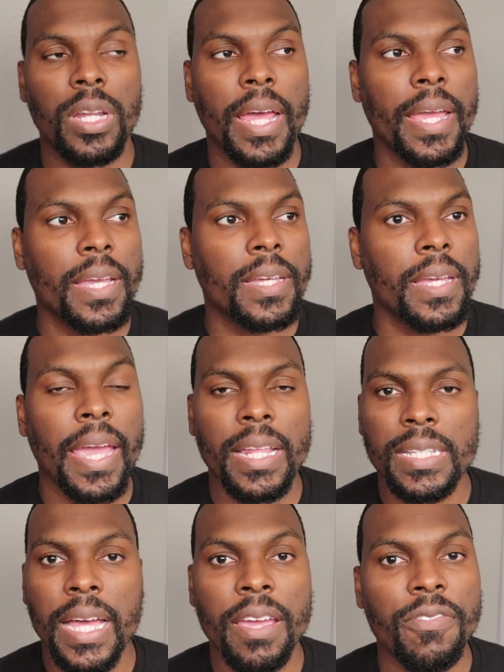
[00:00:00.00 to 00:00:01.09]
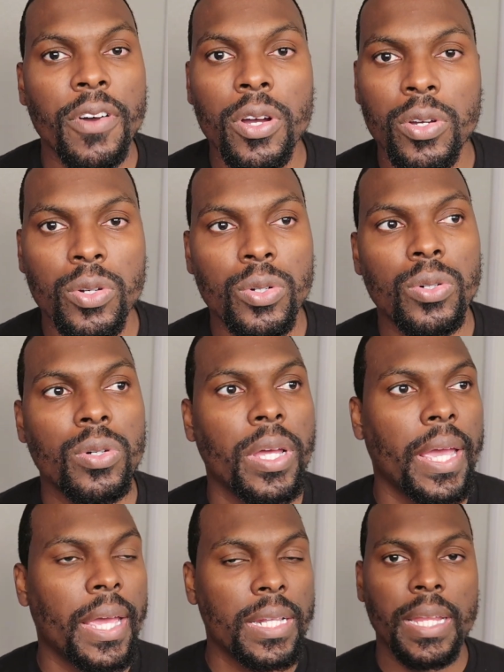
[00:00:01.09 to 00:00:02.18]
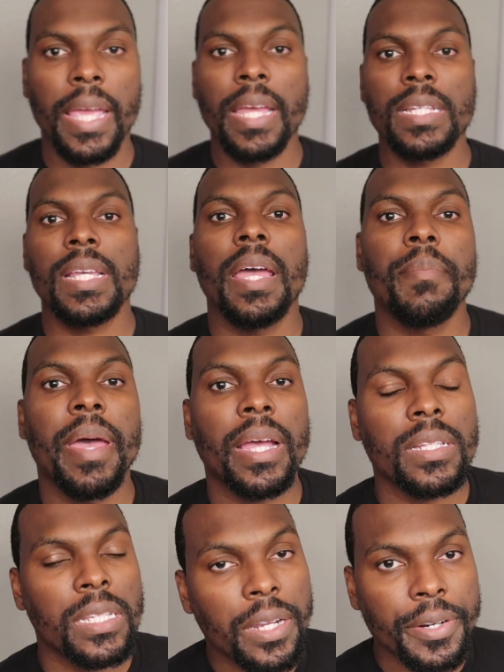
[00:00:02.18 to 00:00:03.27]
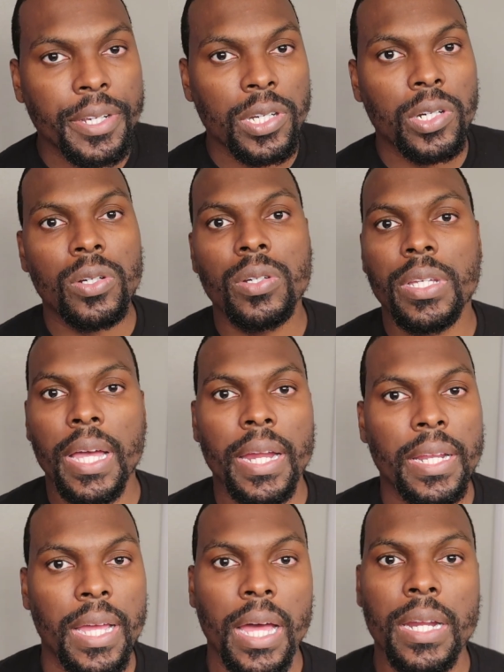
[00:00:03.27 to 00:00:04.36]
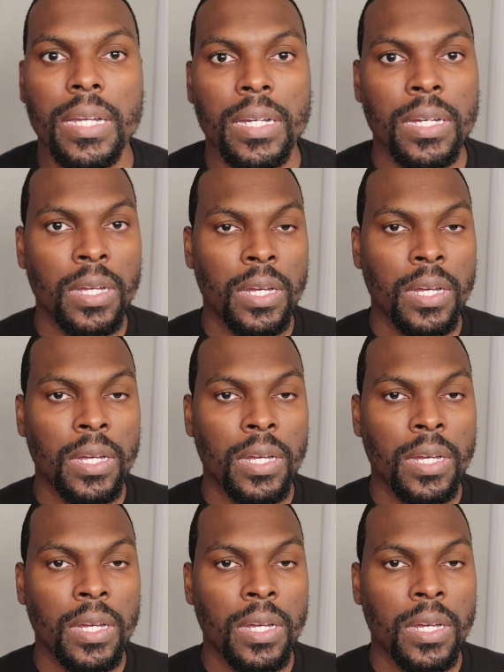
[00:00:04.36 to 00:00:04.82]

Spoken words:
like antifungal and antibacterial, yada yada.